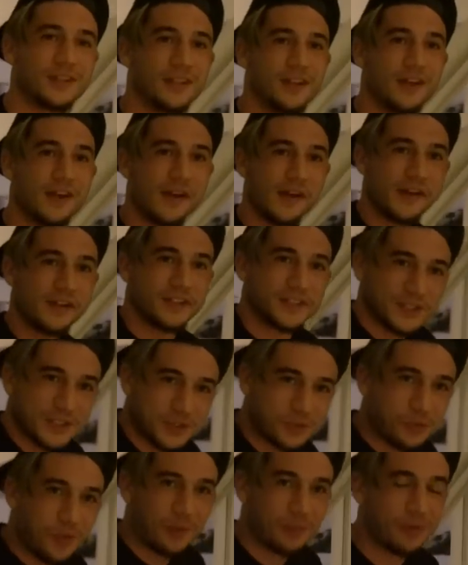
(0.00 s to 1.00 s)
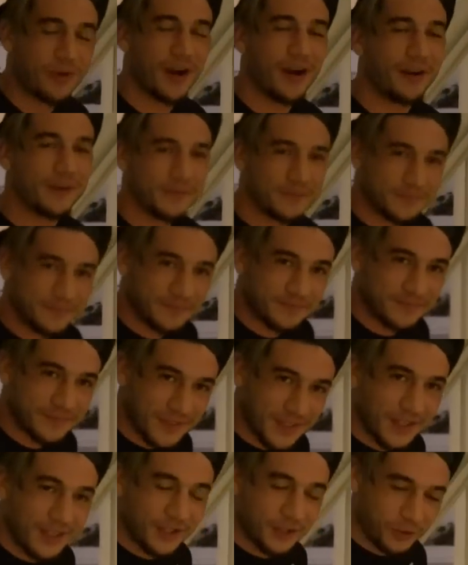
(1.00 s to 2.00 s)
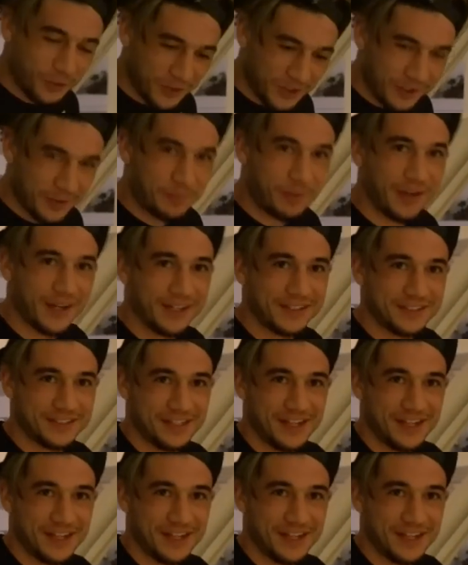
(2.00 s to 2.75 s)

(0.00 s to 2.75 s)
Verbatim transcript: the gym now? There's just one problem. What? You need pants